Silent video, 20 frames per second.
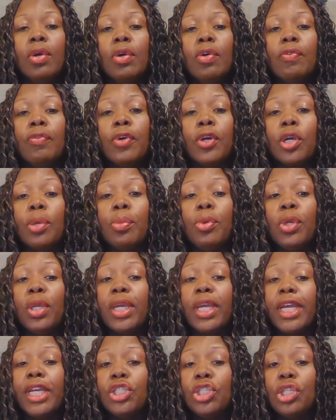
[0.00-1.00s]
For
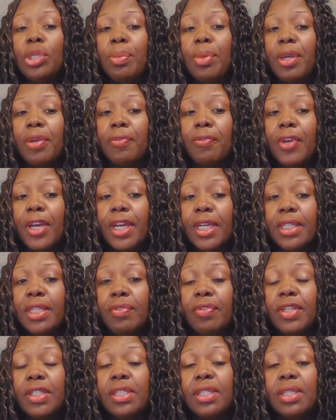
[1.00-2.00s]
communication to be
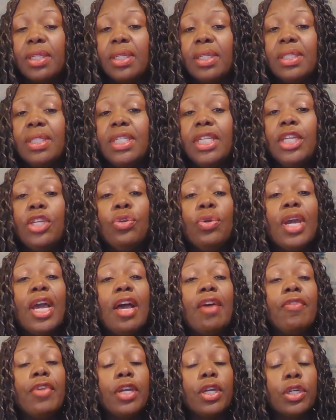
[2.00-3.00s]
effective and to continue
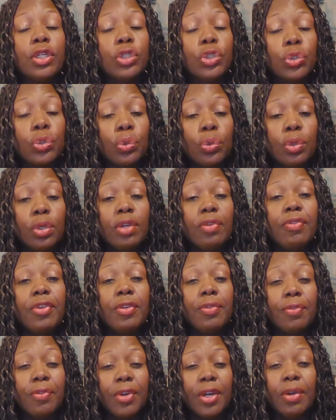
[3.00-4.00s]
having control of
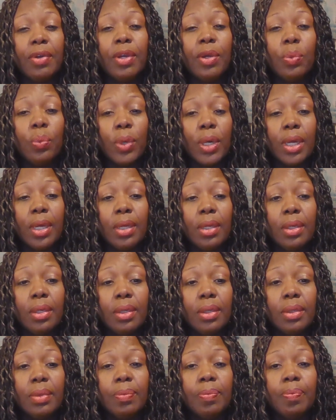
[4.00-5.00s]
it very well,
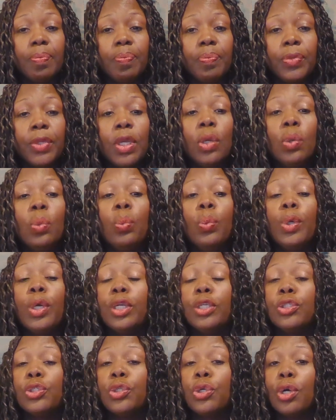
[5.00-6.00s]
we're
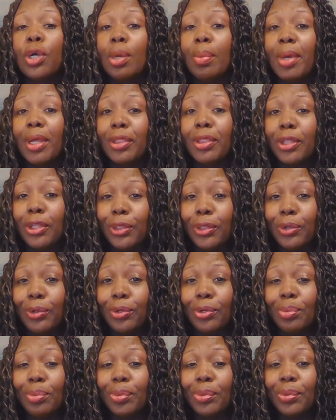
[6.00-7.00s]
going to talk about the
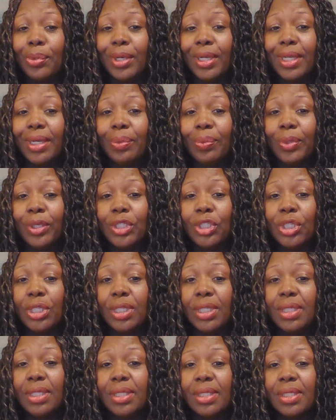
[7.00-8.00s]
third point, which
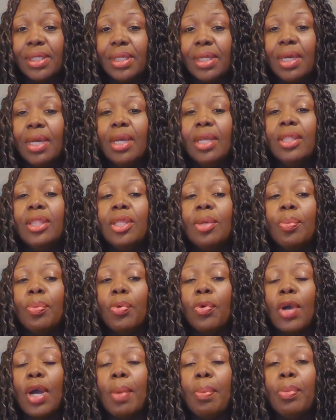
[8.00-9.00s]
is the
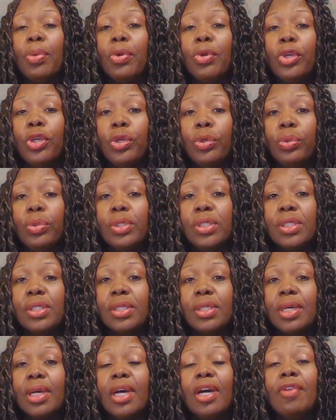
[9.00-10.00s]
proper
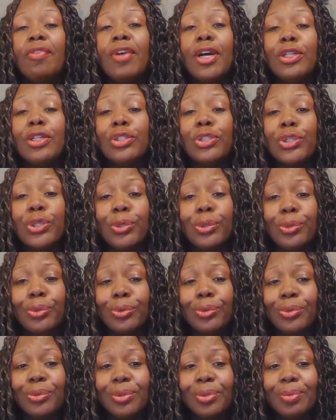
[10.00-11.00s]
use of our
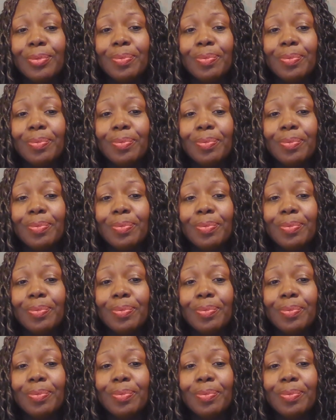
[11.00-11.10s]
tone